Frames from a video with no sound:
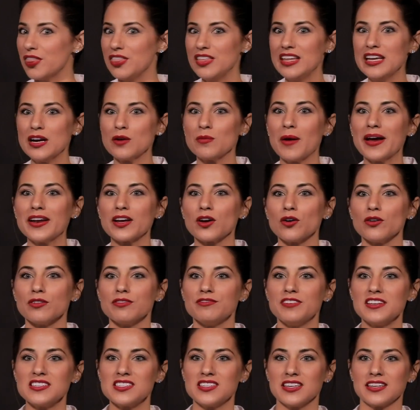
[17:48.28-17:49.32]
theoretical
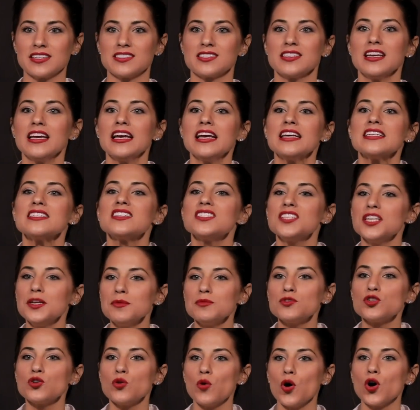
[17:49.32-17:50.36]
physics
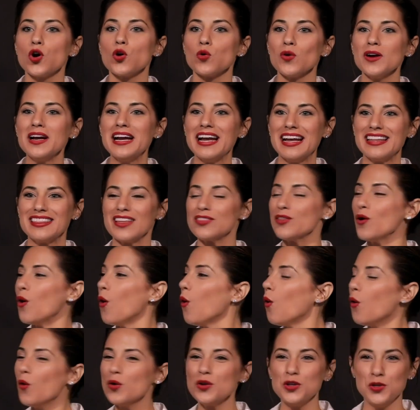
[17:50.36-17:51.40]
seem to agree that
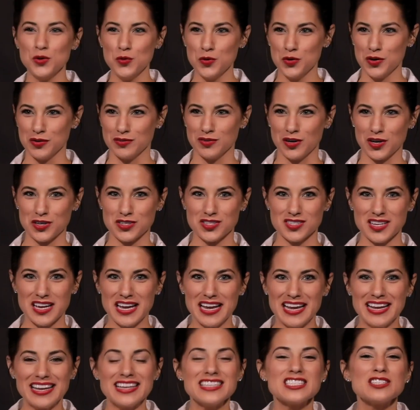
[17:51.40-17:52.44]
the whole universe
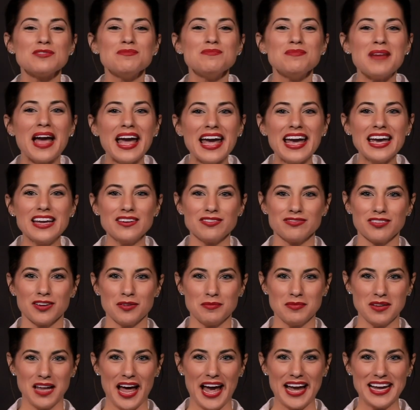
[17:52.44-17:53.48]
is made
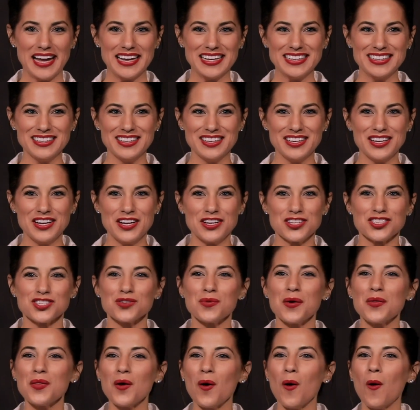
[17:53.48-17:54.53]
from light.
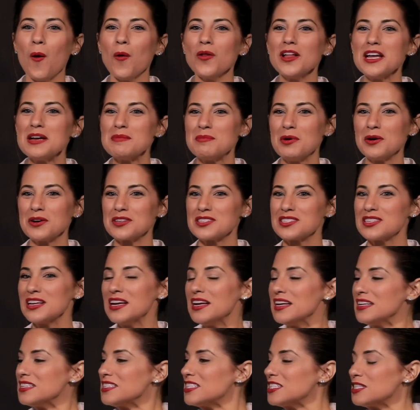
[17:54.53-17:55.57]
So when the holy books
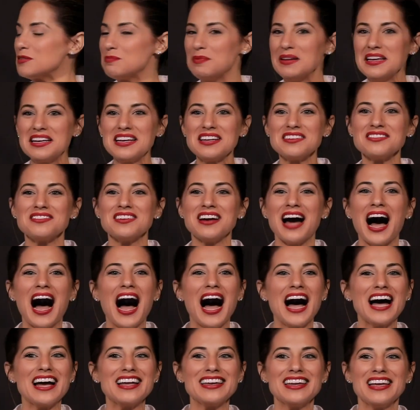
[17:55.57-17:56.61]
speak of
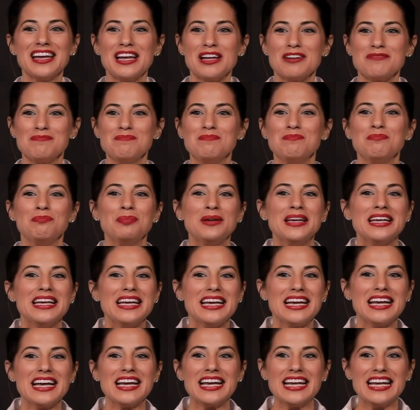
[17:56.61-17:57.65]
God
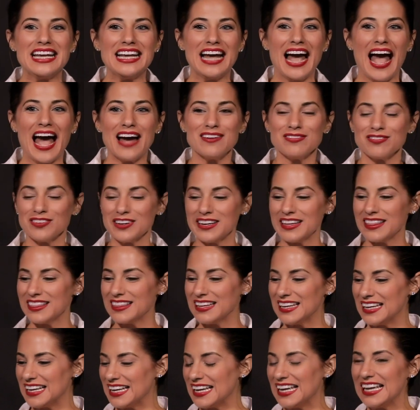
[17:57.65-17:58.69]
being
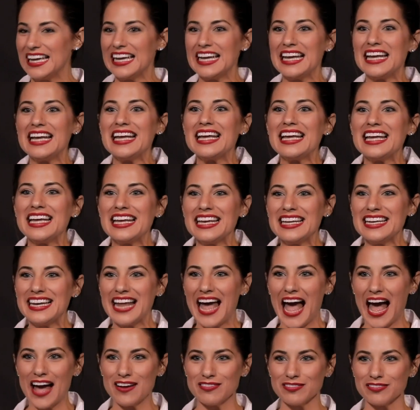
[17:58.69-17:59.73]
everything,
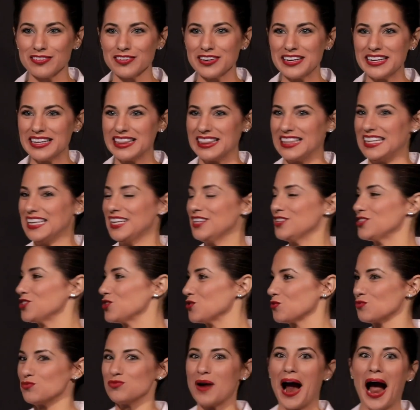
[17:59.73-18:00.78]
in everything,
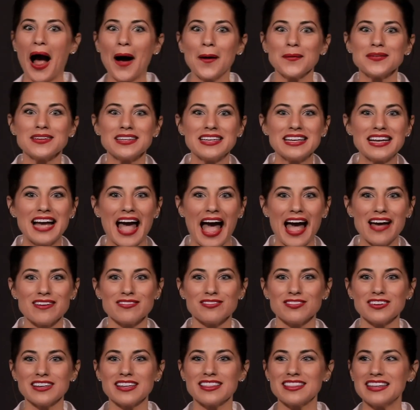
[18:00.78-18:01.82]
surrounding
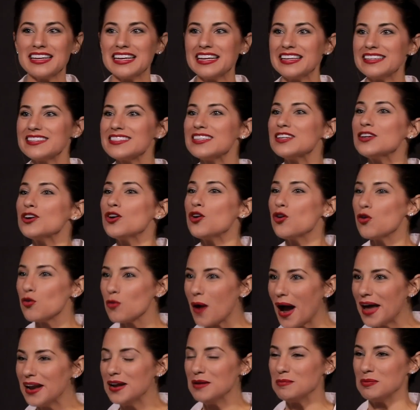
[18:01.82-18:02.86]
everything, it's
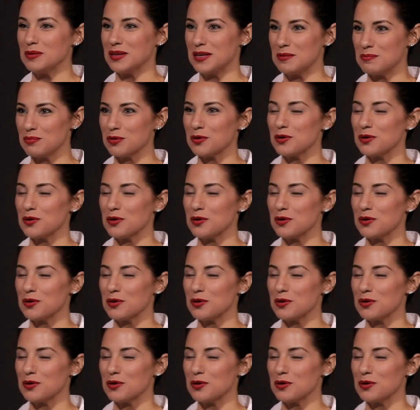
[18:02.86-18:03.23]
incredibly